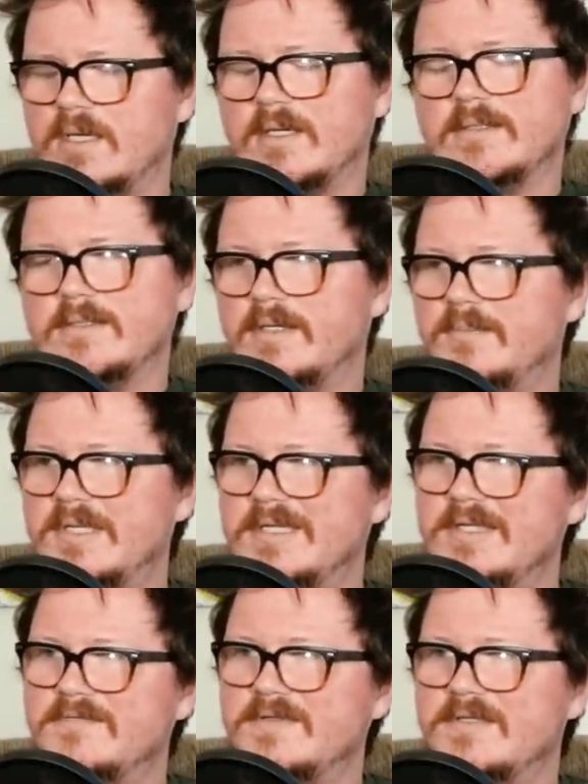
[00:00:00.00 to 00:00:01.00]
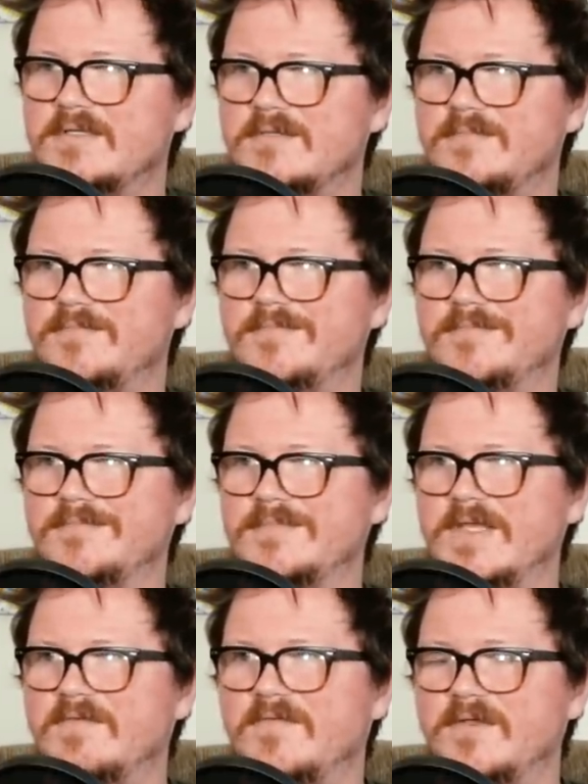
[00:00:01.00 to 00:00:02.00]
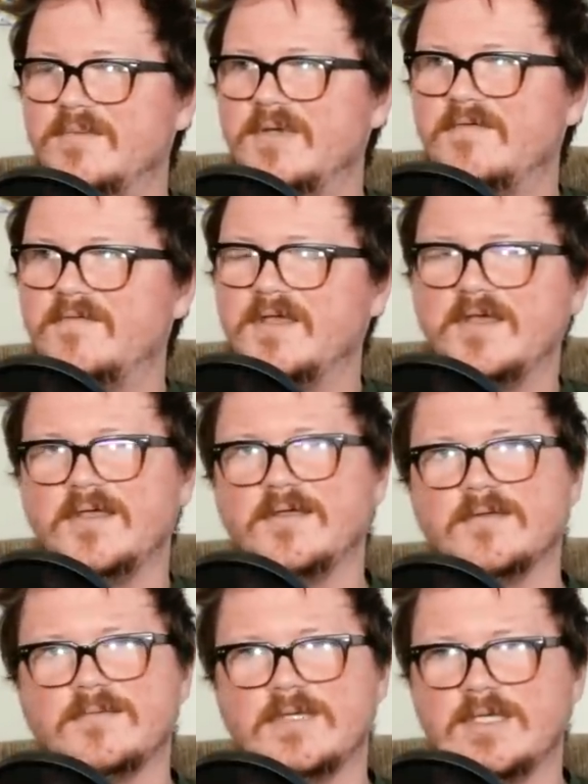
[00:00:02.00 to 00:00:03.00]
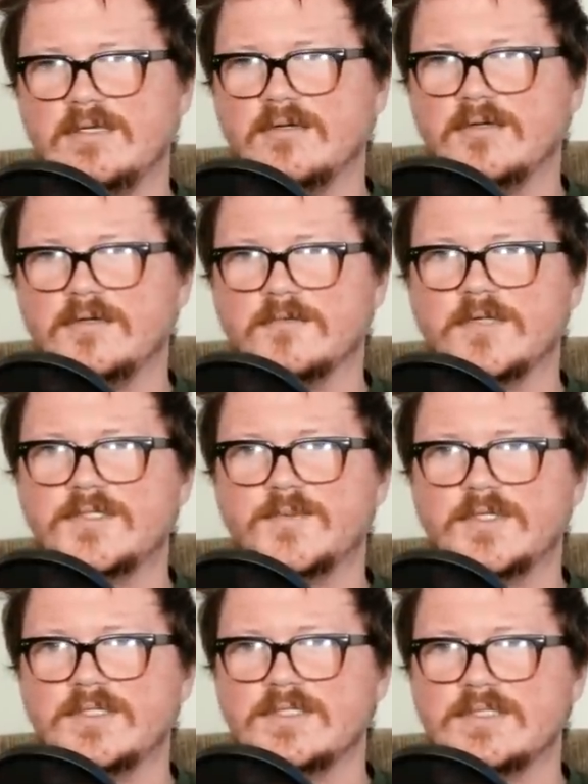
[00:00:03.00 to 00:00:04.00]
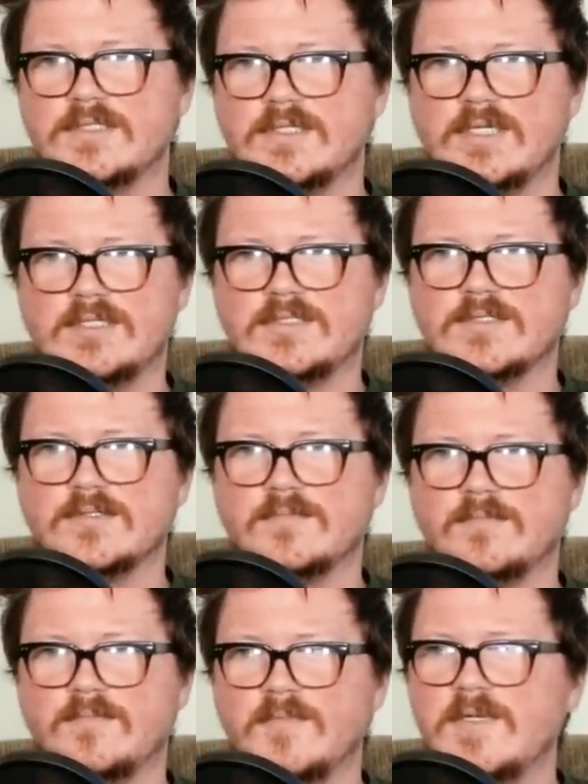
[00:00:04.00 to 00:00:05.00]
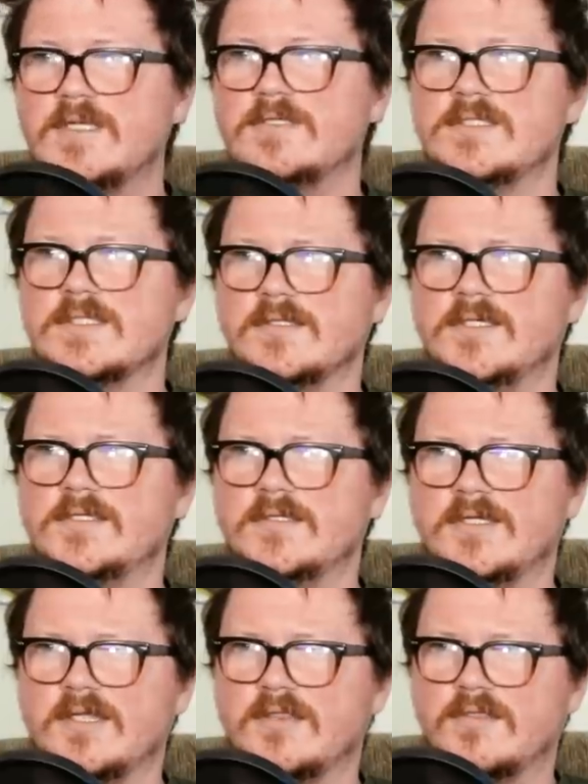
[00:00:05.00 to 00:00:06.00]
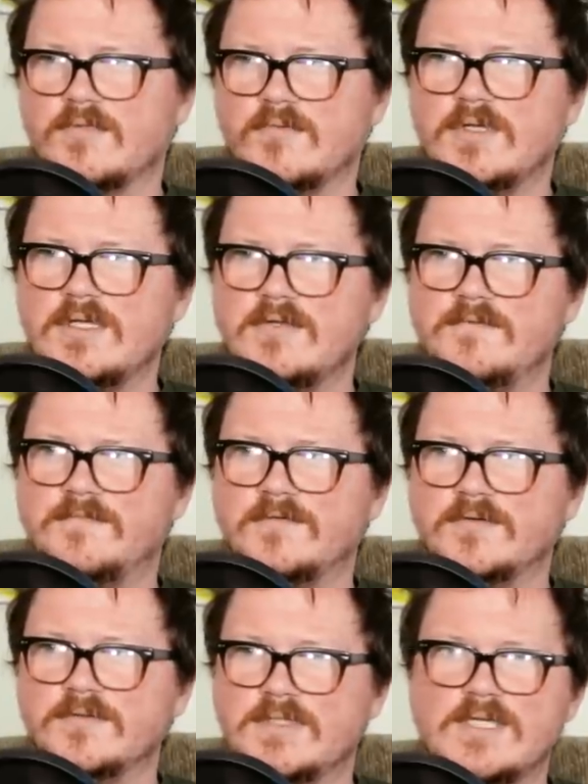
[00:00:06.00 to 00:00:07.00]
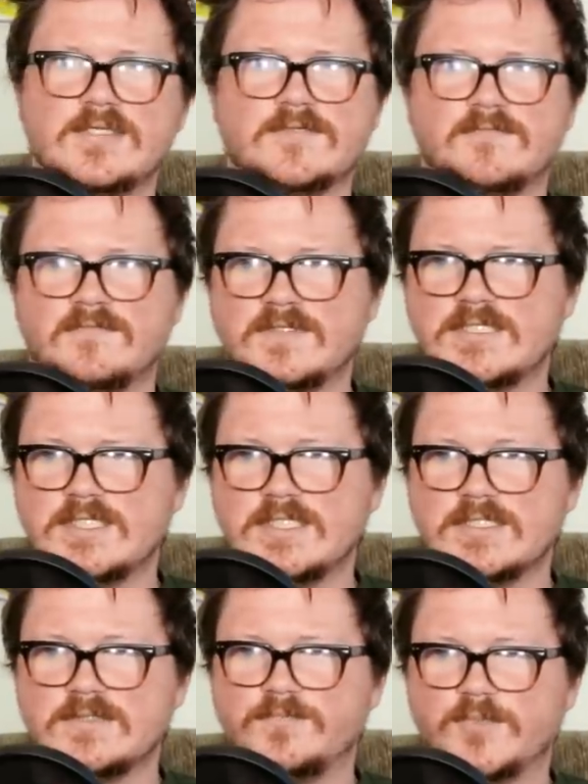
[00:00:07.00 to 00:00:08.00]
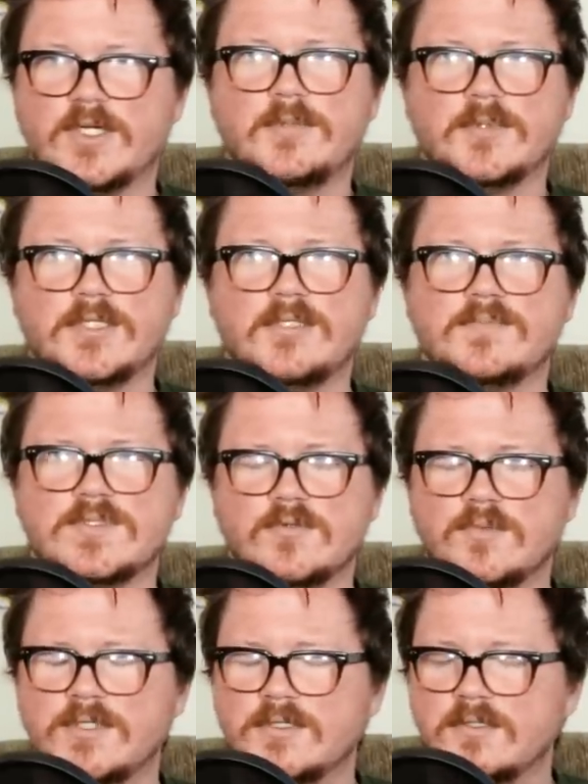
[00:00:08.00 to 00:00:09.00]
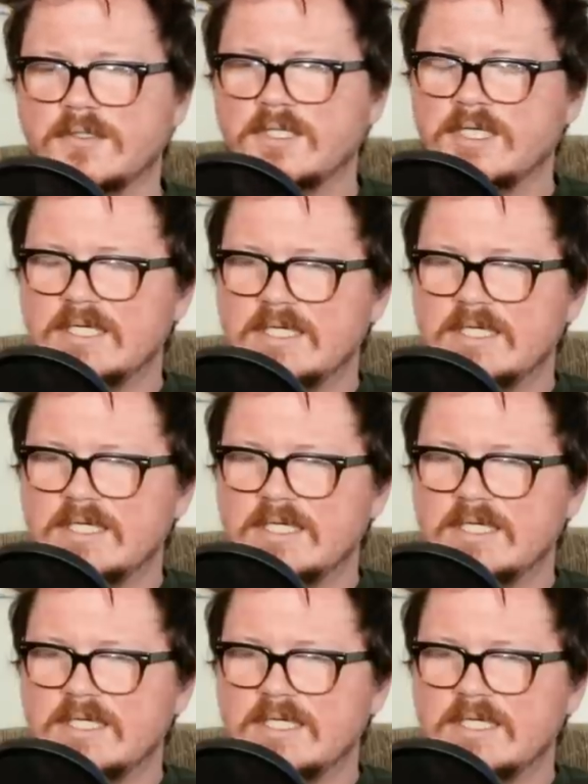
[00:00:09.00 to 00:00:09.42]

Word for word: I mean, even the VMFA here in Richmond, it took me and Selena like three full days of visiting to properly absorb it all.